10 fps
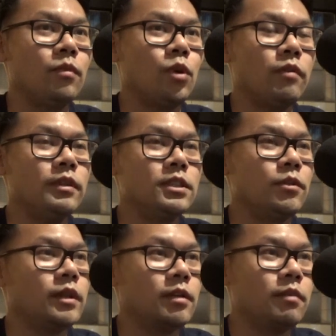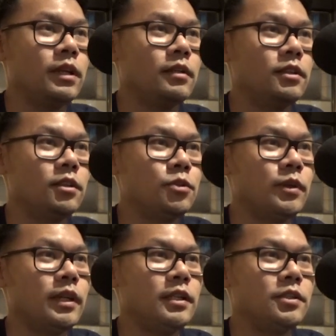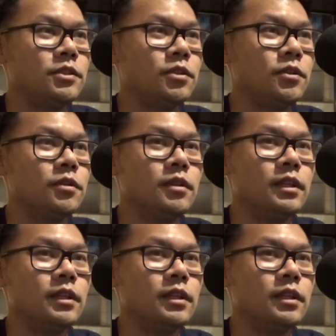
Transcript: Or even someone like me, you know, 29 years old.